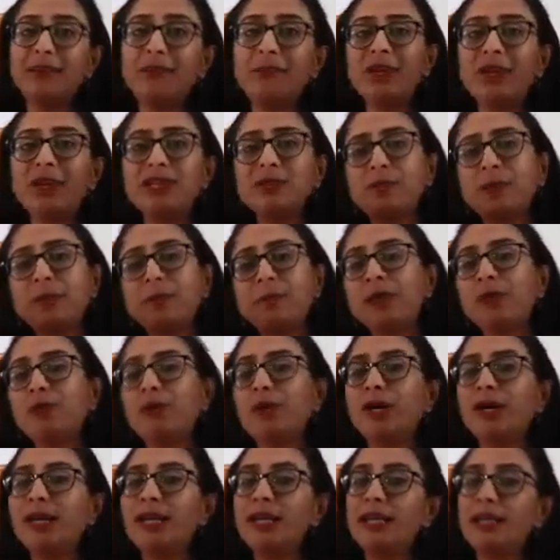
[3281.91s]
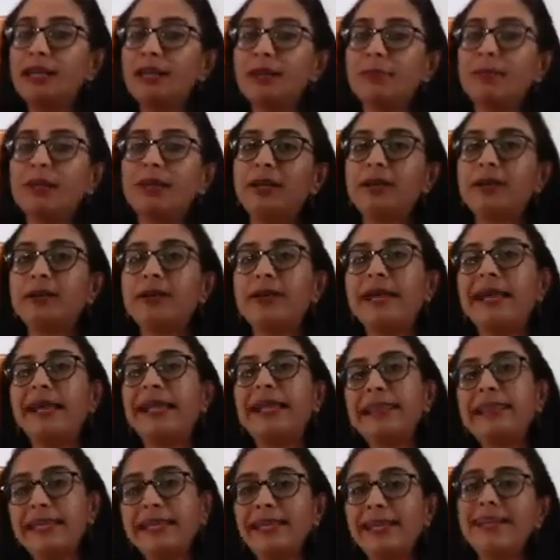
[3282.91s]
whereas people who are a little bit
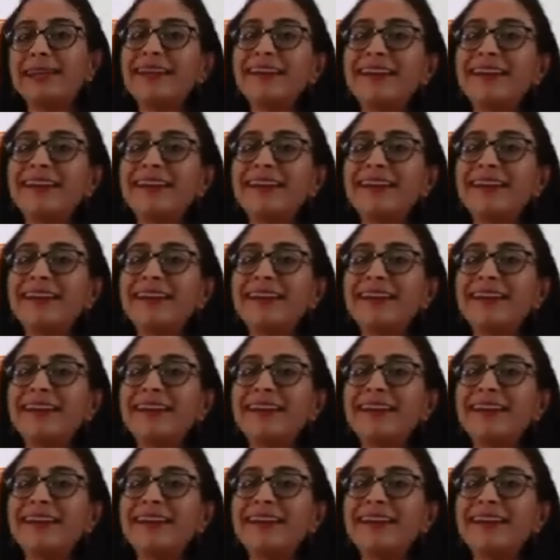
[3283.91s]
healthy